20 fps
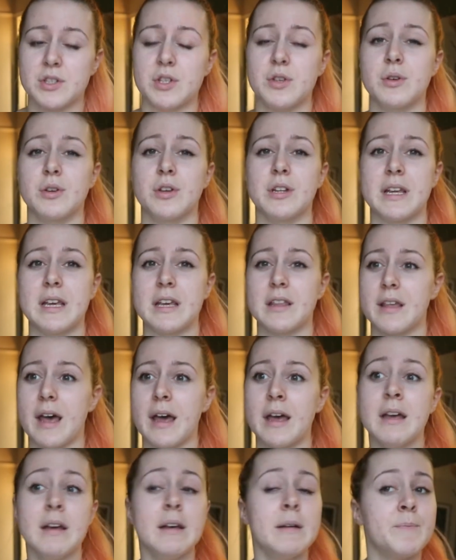So you could
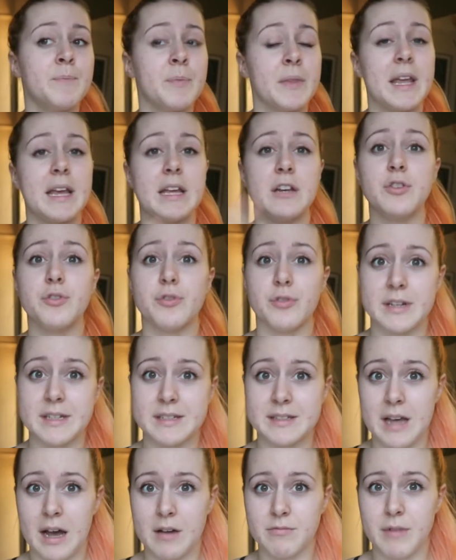either
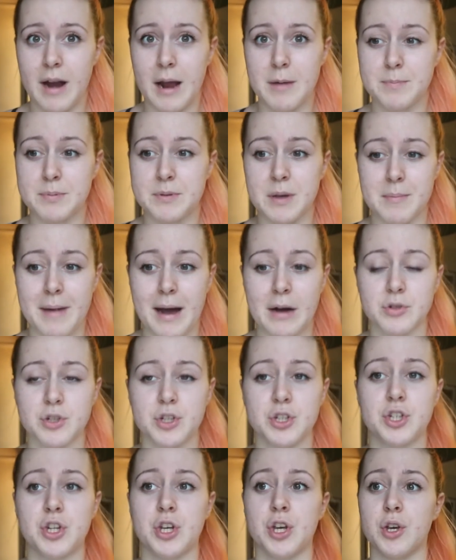increase that rep
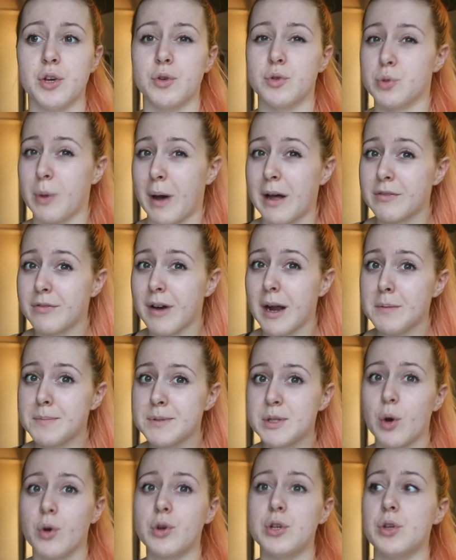amount to 12
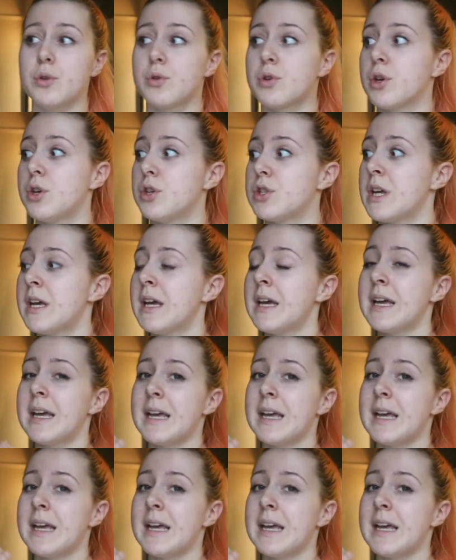reps, or you could